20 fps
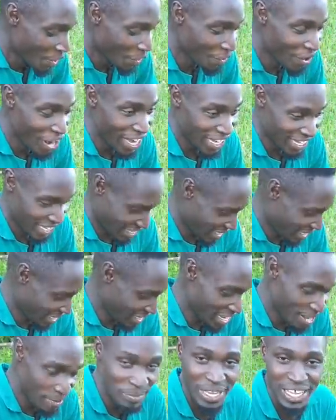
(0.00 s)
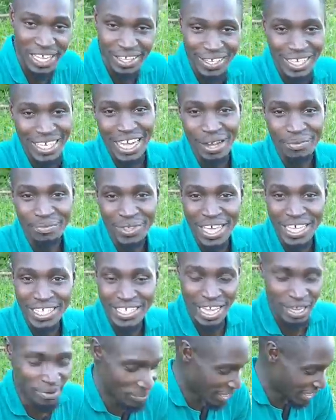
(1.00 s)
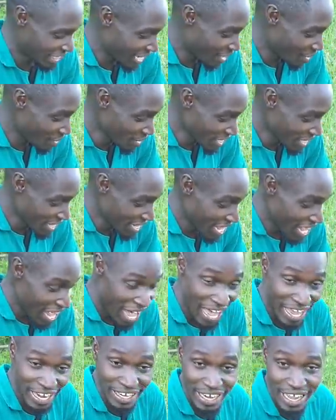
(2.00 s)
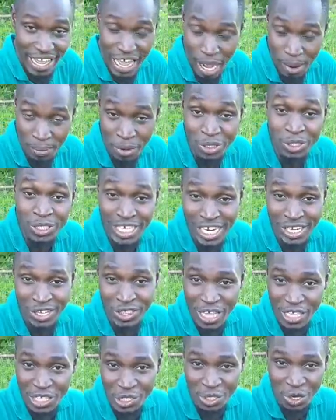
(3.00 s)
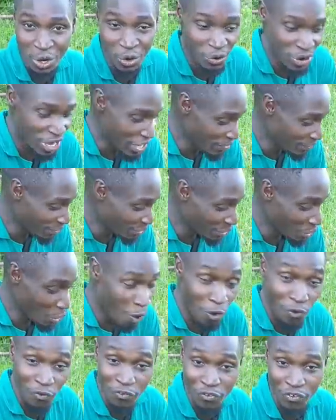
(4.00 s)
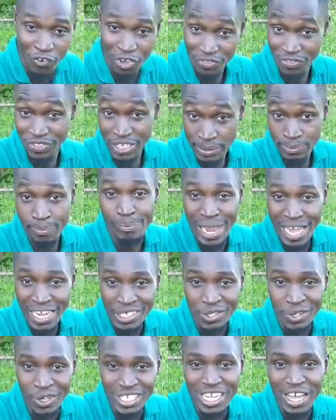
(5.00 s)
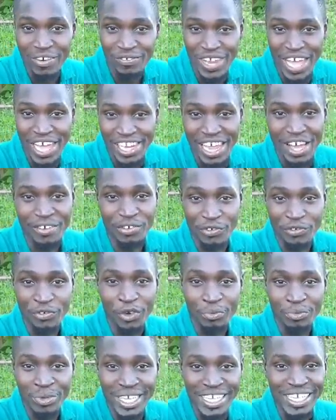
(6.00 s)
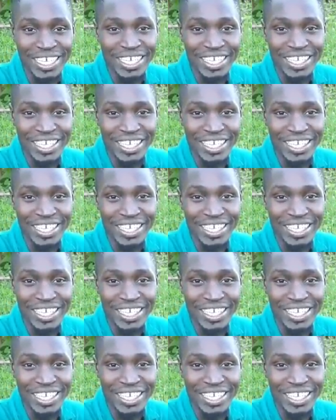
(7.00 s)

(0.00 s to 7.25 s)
All right, let me calm the excitement down, and I'm going to tell you the story of this black soldier fly larvae for me.